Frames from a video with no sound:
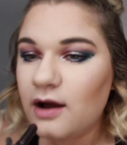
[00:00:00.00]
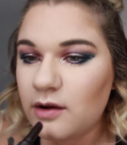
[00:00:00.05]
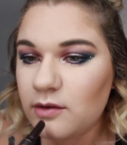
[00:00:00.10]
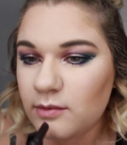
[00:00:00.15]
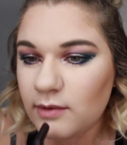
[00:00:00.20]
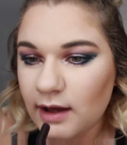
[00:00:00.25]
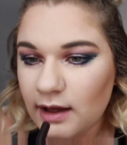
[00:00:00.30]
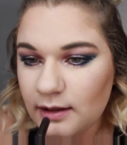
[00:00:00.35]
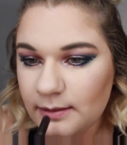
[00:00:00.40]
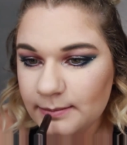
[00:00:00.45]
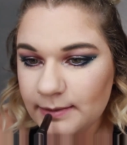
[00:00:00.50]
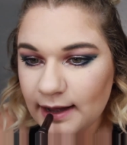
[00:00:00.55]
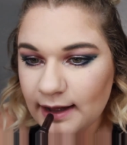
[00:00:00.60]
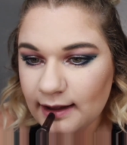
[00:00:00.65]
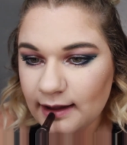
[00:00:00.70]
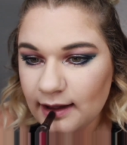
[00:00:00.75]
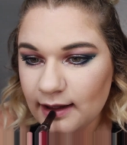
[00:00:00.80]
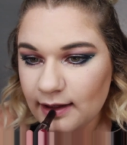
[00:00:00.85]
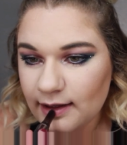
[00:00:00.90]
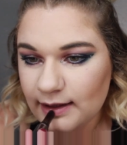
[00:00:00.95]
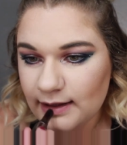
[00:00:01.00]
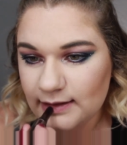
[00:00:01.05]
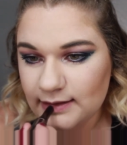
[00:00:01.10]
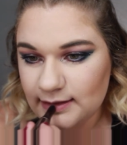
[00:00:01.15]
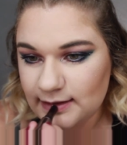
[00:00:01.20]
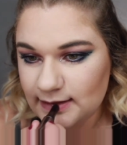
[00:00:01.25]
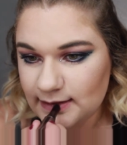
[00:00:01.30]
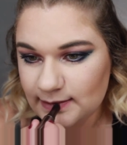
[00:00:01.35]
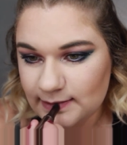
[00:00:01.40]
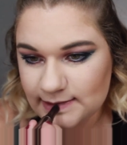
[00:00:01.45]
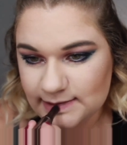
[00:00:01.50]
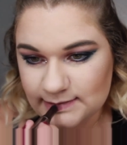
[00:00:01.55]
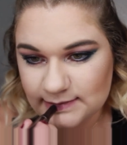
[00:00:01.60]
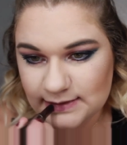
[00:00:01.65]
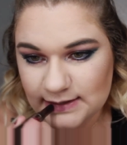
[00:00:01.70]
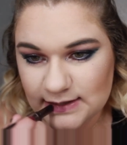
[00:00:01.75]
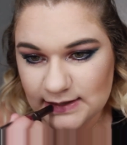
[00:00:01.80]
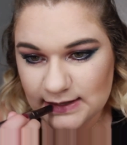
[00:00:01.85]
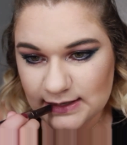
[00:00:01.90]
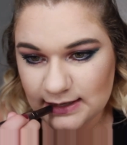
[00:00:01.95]
a while back, and this was
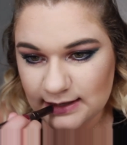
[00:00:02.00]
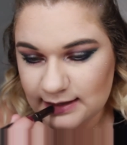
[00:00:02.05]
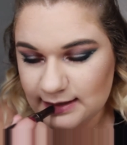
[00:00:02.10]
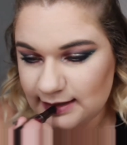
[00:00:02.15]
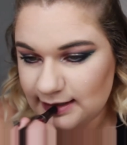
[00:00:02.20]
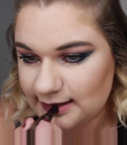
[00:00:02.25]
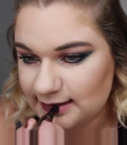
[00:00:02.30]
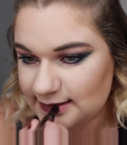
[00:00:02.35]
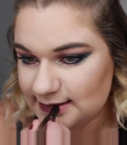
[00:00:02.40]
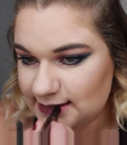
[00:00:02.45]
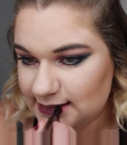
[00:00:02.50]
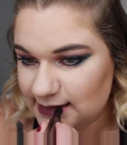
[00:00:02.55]
one of the things